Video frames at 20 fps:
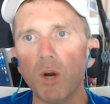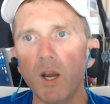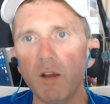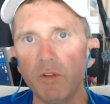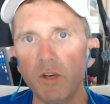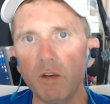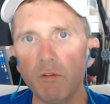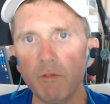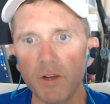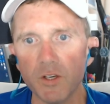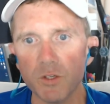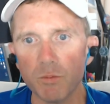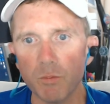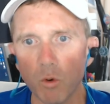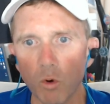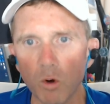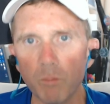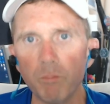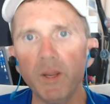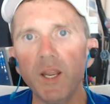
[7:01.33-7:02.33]
investment
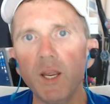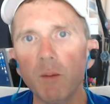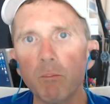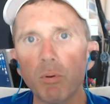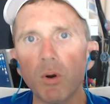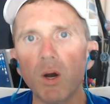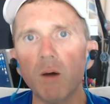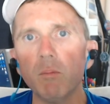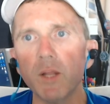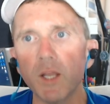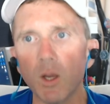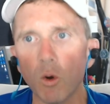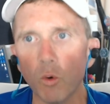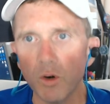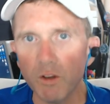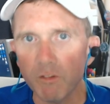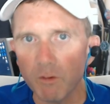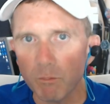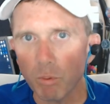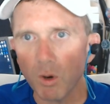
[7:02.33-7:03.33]
or being public or
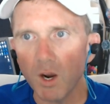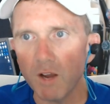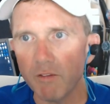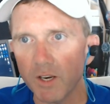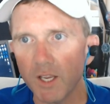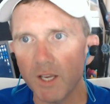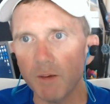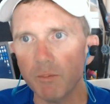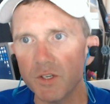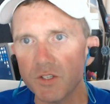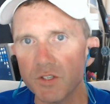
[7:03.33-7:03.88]
even private companies